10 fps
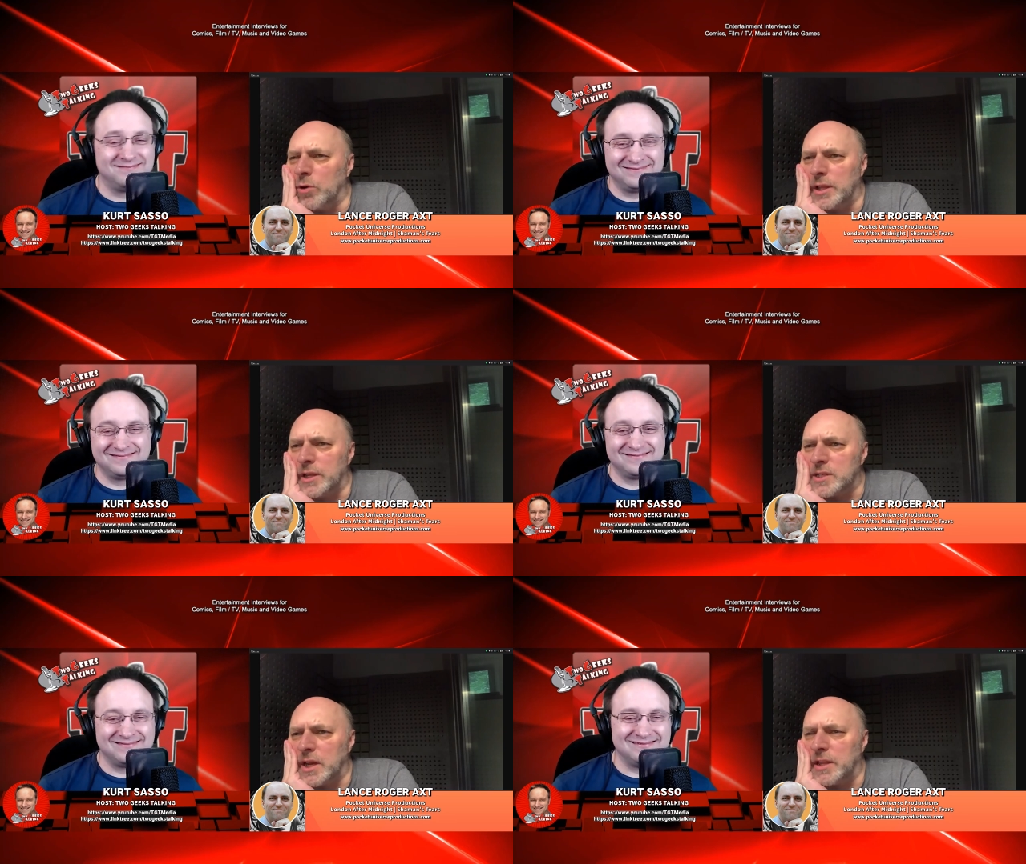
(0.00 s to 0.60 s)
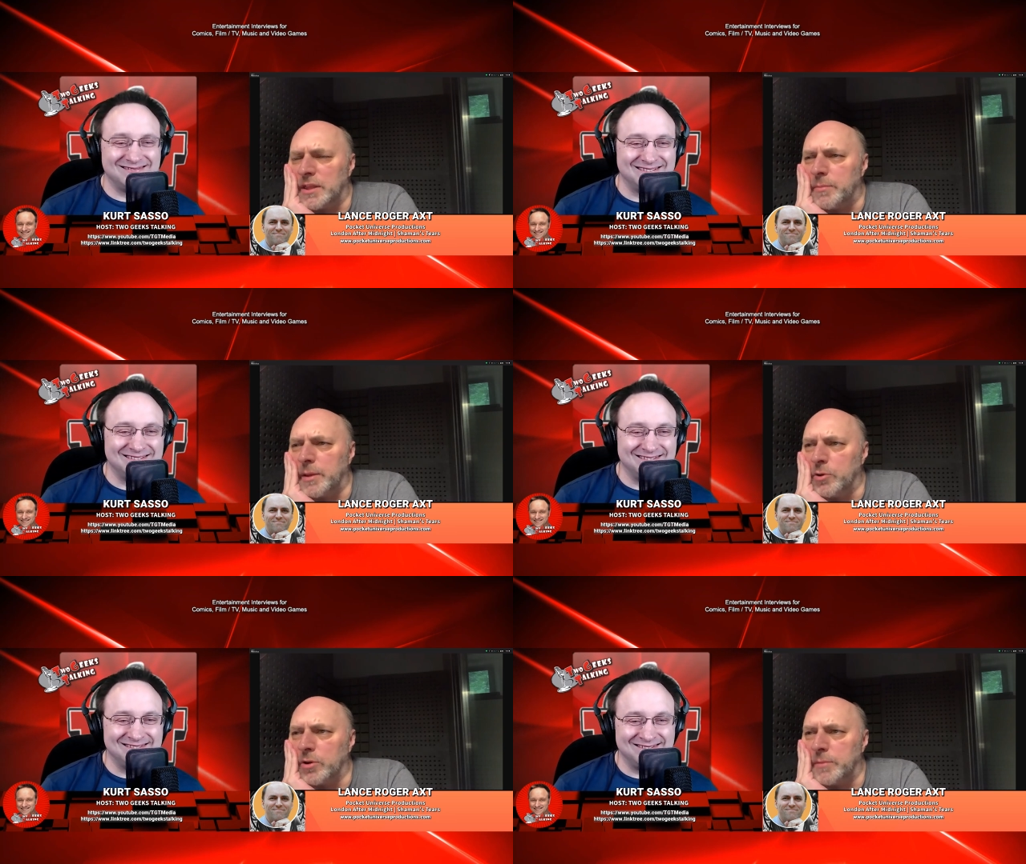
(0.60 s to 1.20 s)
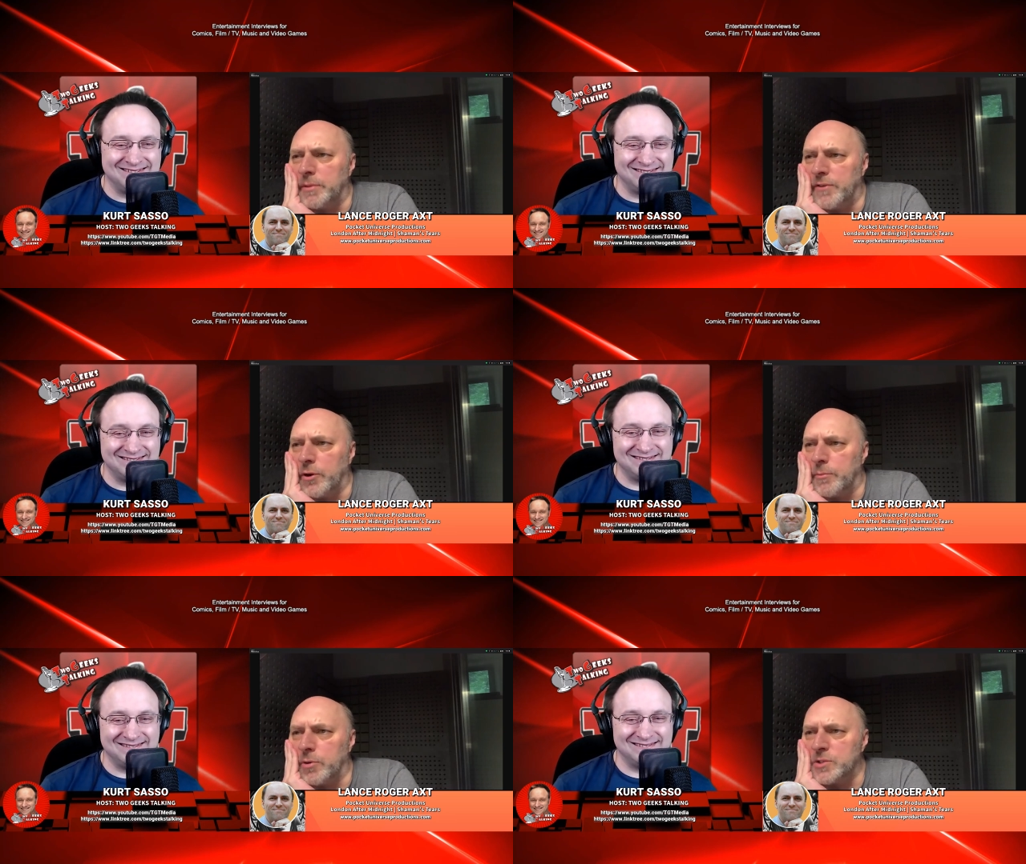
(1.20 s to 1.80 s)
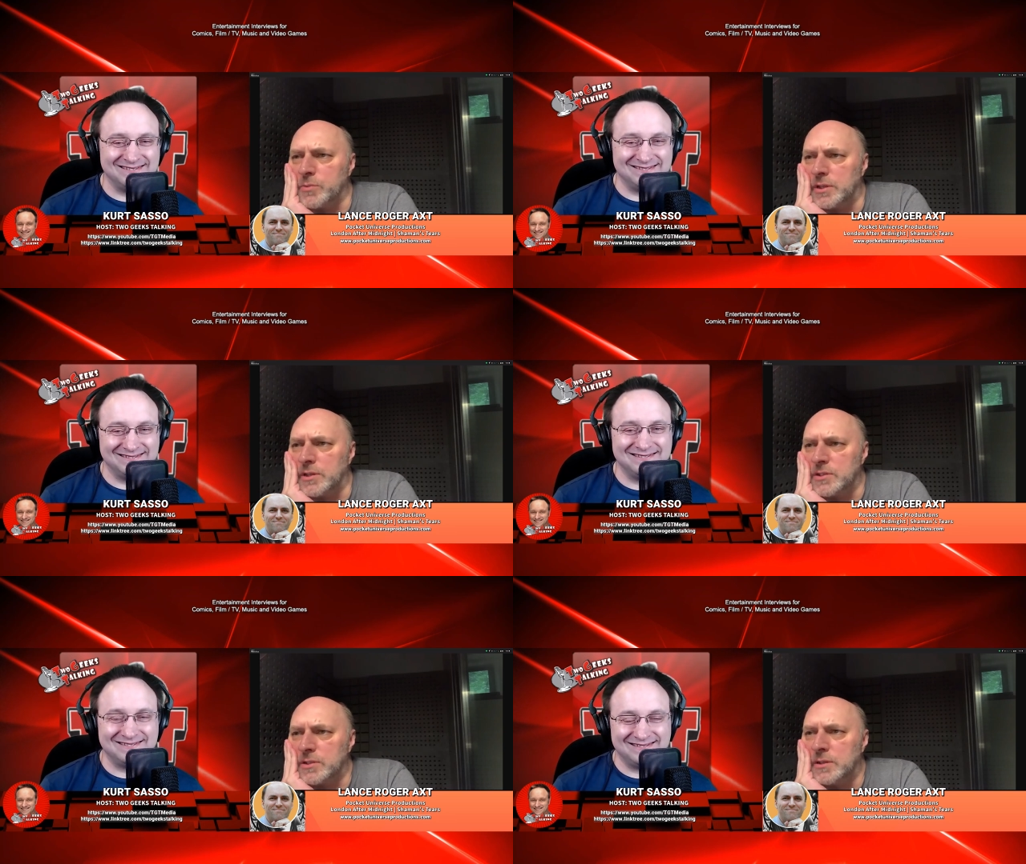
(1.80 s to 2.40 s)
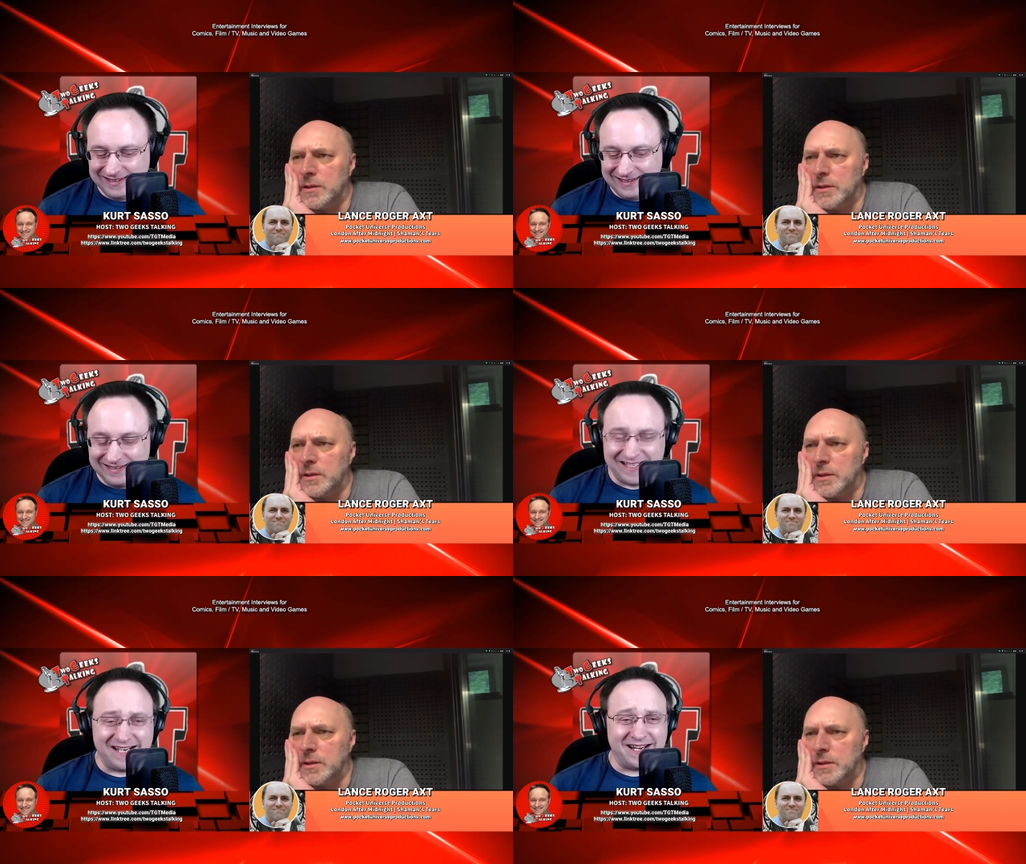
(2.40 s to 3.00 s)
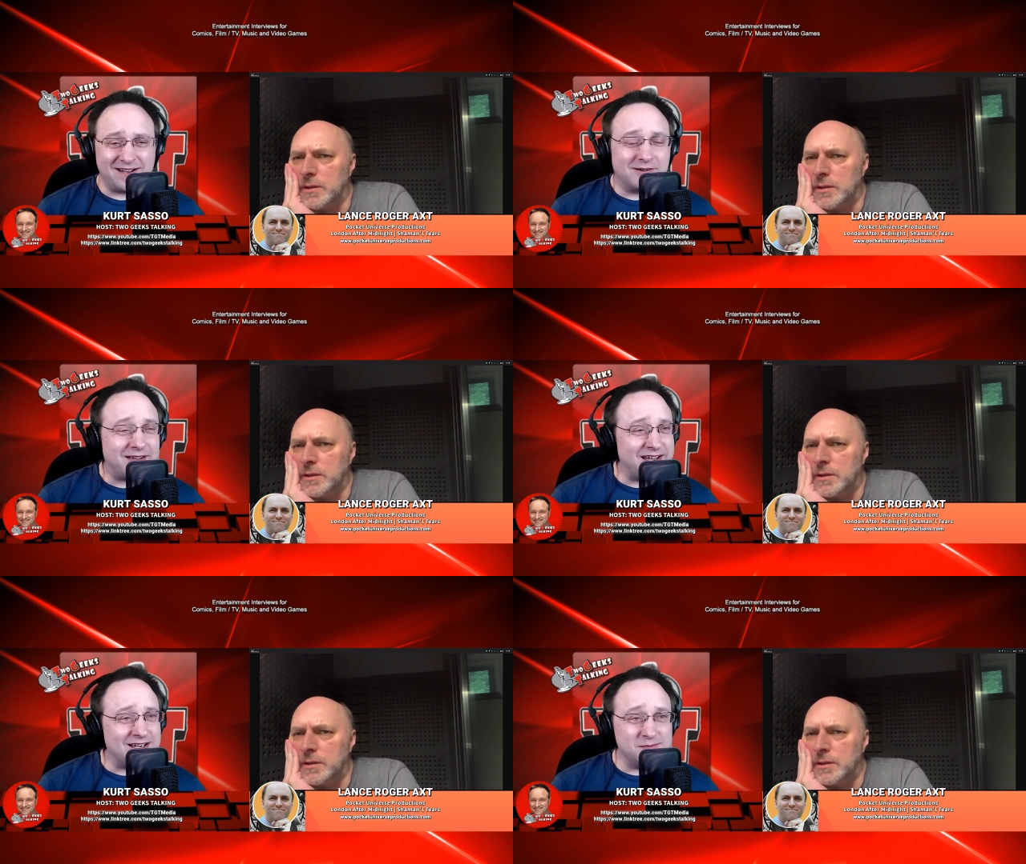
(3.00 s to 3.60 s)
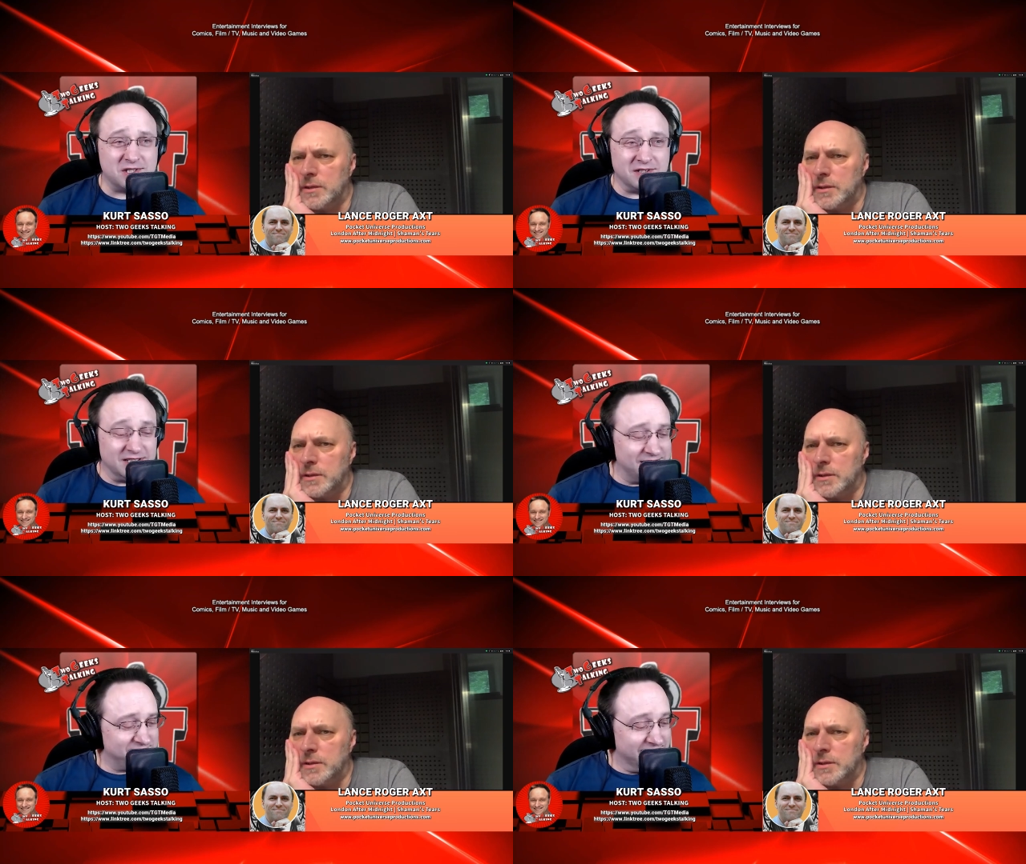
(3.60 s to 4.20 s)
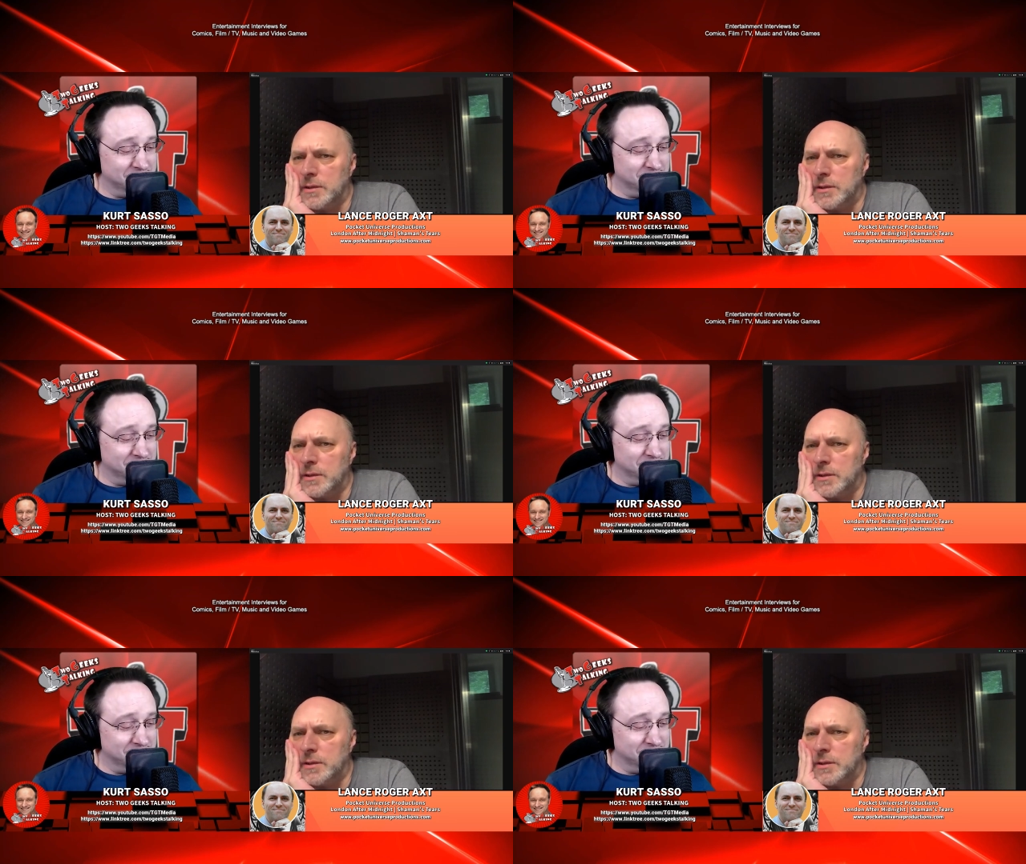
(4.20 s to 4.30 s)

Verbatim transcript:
Speaker 1: excited. I think people are
Speaker 2: going to be very impressed with this. San Diego can't come soon enough. Then